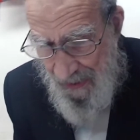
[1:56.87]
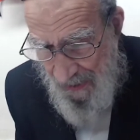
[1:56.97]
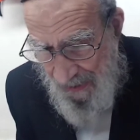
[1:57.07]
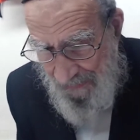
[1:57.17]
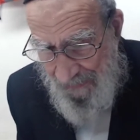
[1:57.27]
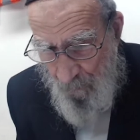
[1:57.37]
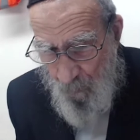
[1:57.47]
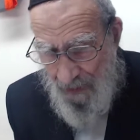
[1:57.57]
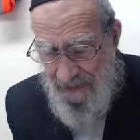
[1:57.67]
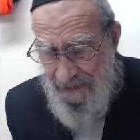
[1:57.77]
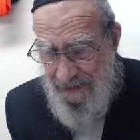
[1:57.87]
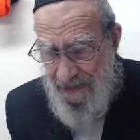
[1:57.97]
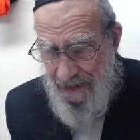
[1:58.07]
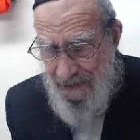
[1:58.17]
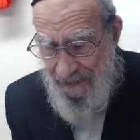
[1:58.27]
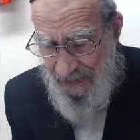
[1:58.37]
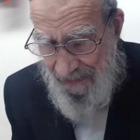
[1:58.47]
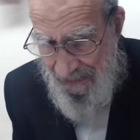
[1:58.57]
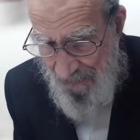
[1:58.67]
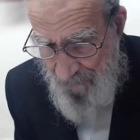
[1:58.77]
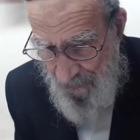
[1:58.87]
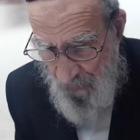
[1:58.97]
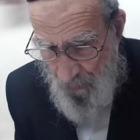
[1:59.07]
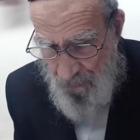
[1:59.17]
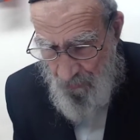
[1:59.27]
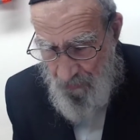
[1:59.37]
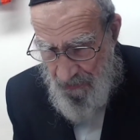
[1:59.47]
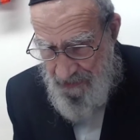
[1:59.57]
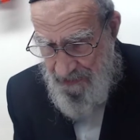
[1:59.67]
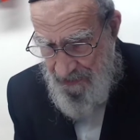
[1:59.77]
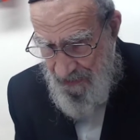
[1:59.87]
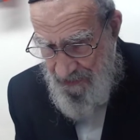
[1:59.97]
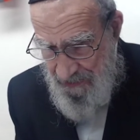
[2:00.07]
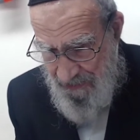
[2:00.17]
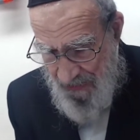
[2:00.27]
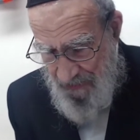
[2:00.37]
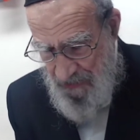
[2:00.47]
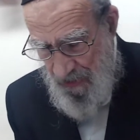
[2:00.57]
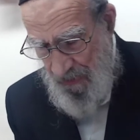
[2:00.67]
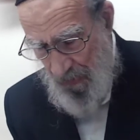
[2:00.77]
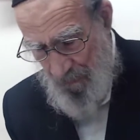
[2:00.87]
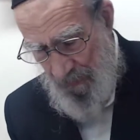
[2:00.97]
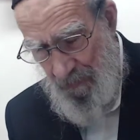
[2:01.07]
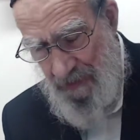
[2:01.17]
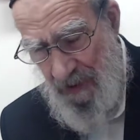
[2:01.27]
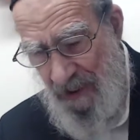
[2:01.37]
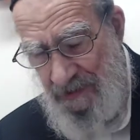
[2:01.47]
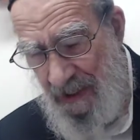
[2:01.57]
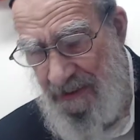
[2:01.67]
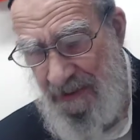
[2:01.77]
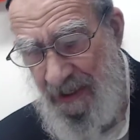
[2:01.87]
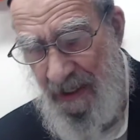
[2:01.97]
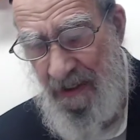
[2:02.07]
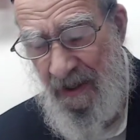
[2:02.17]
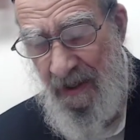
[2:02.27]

And once we go through this stage, and we discussed yesterday